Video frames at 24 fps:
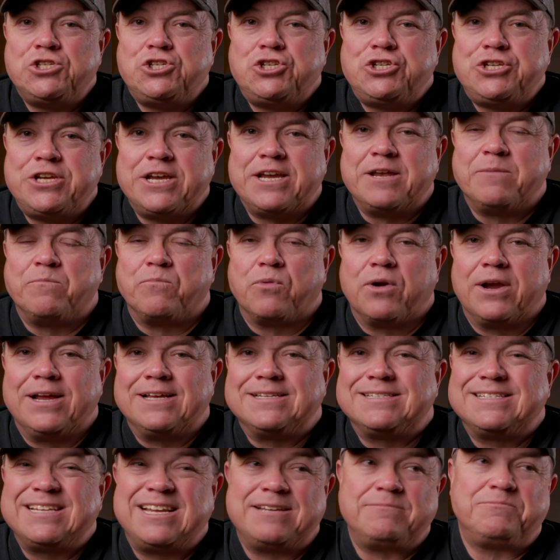chicken
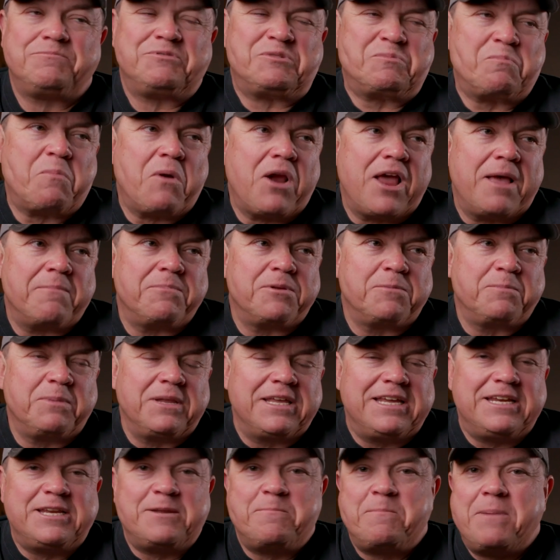breast that's
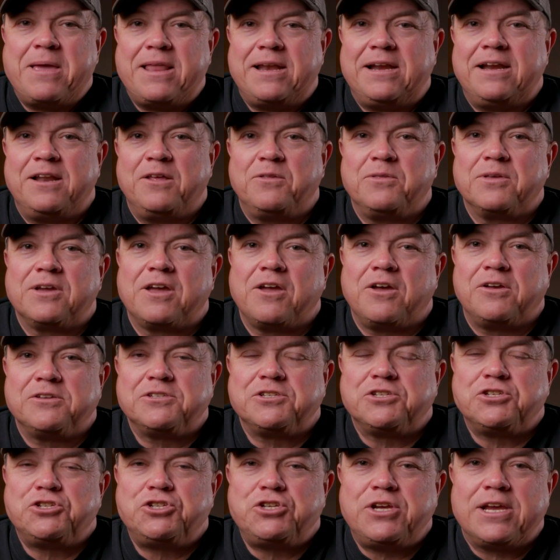probably dependent on the
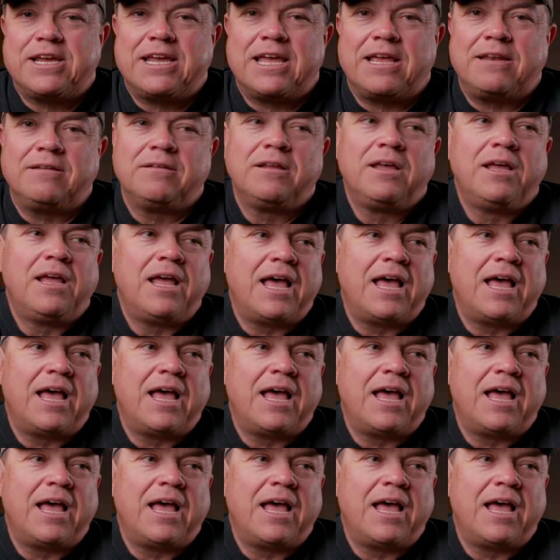cost of chicken,